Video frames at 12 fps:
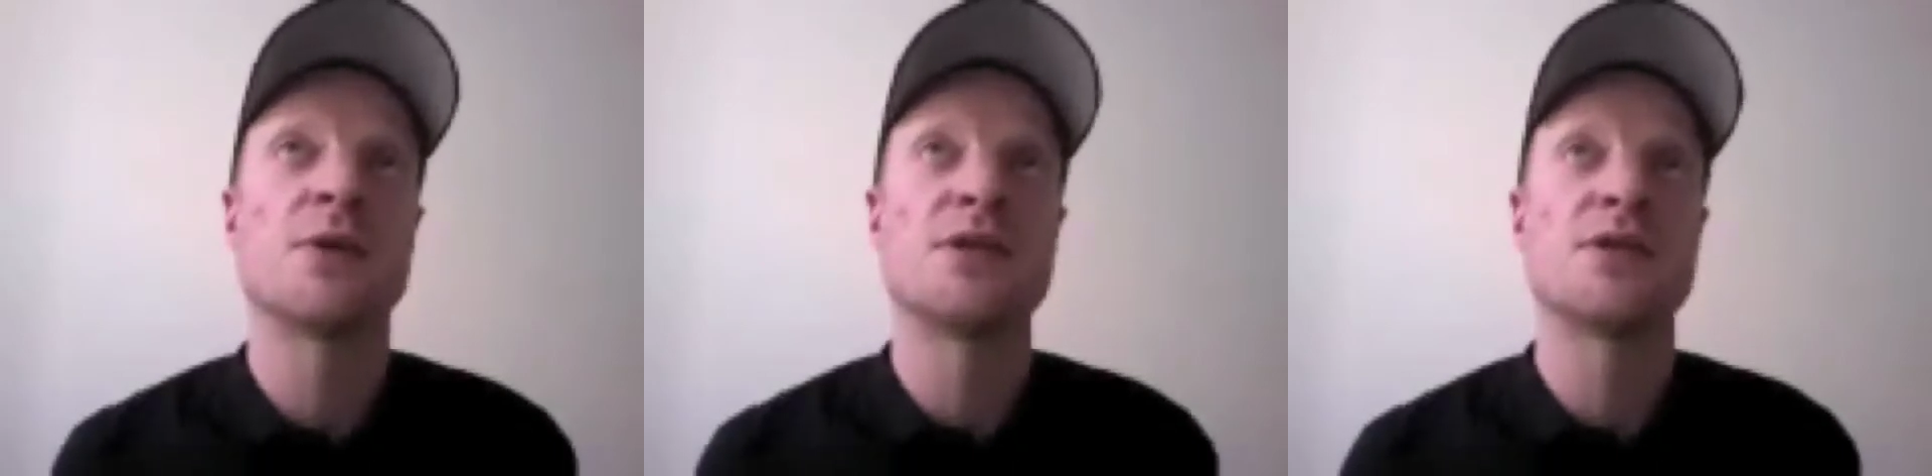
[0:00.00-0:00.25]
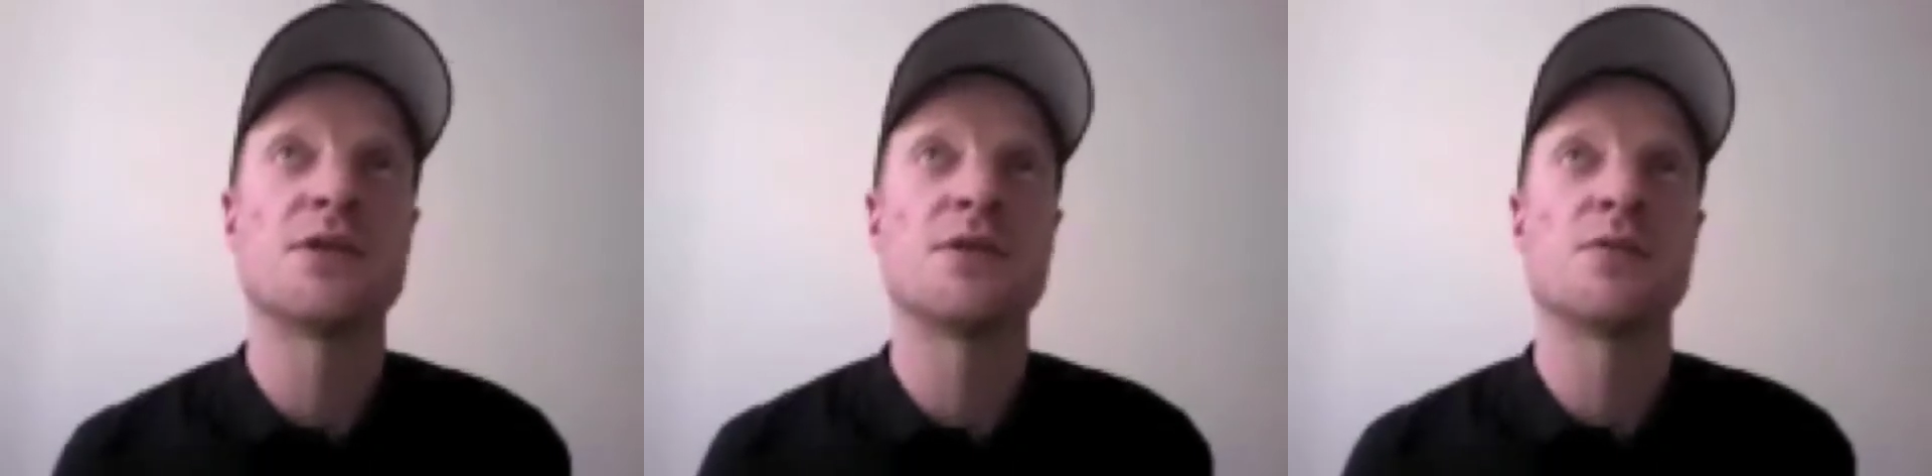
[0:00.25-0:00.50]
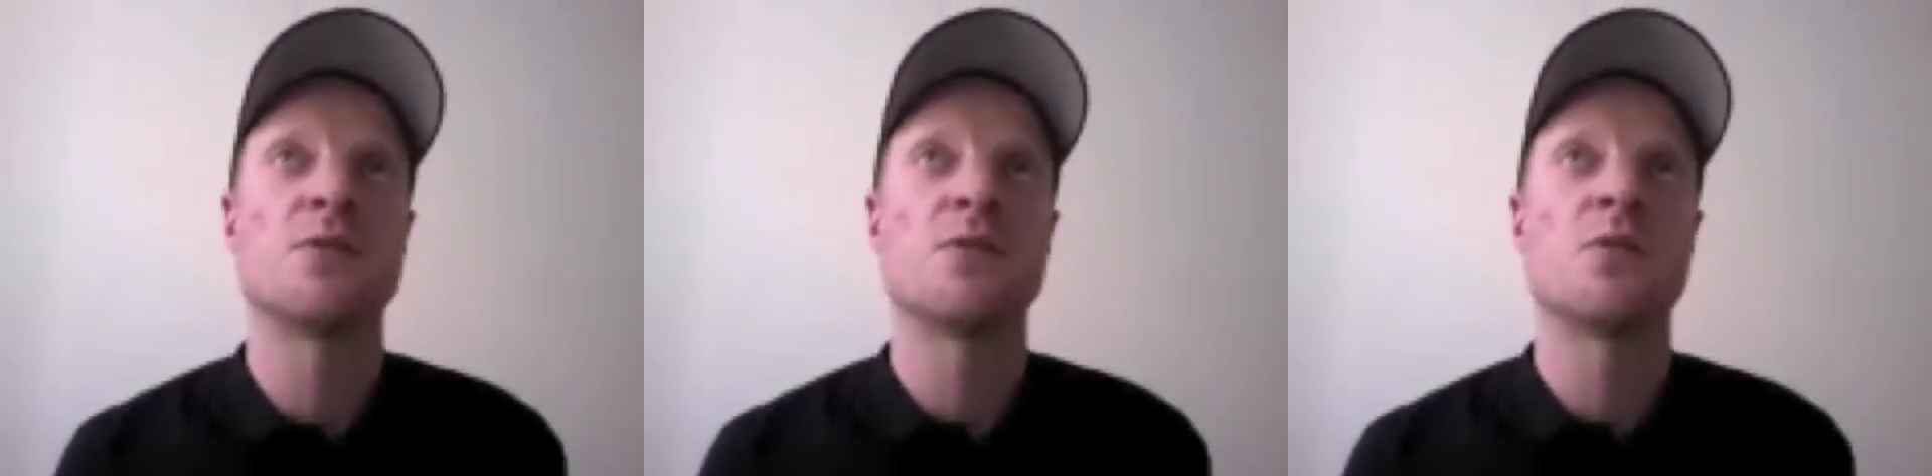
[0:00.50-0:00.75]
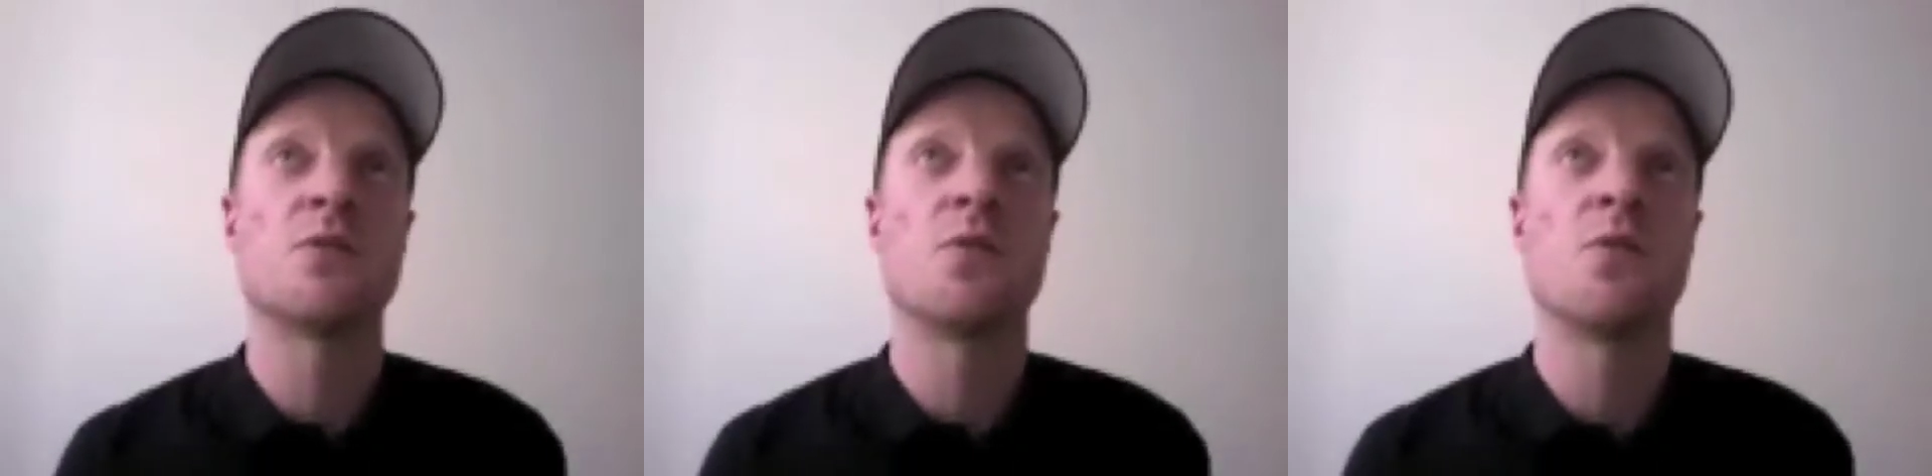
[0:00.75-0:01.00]

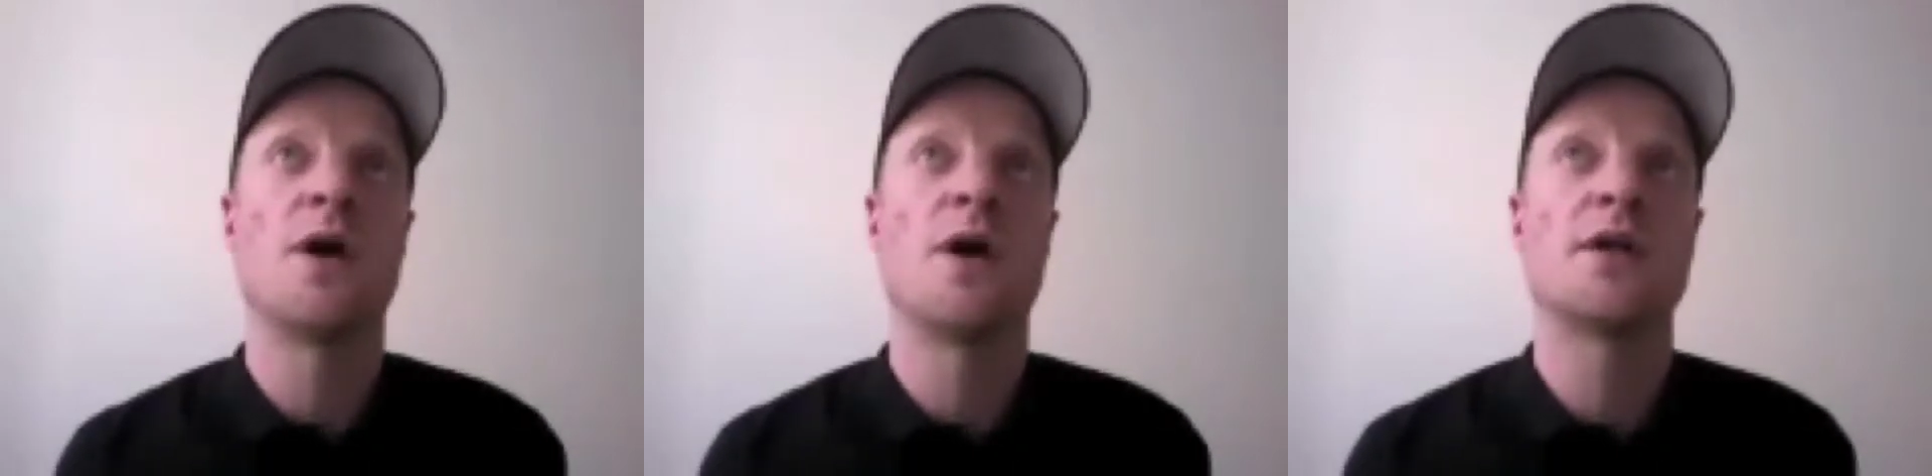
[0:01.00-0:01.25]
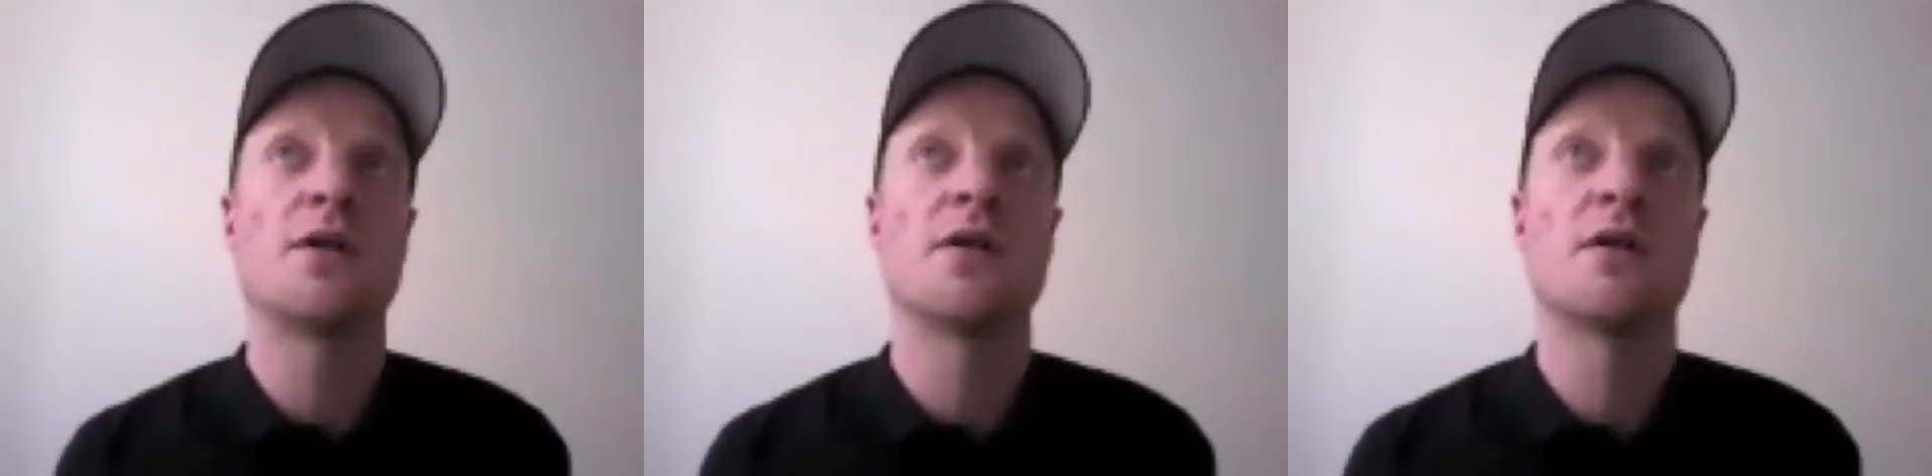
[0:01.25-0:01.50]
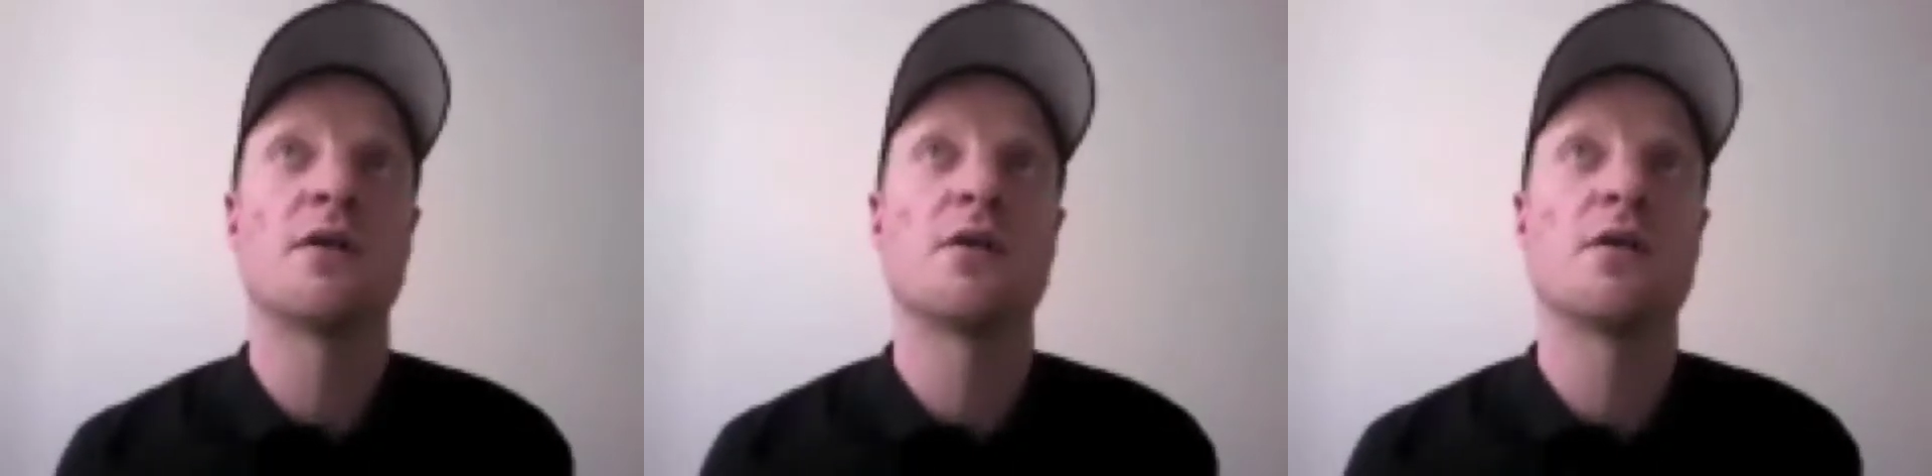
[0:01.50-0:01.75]
question what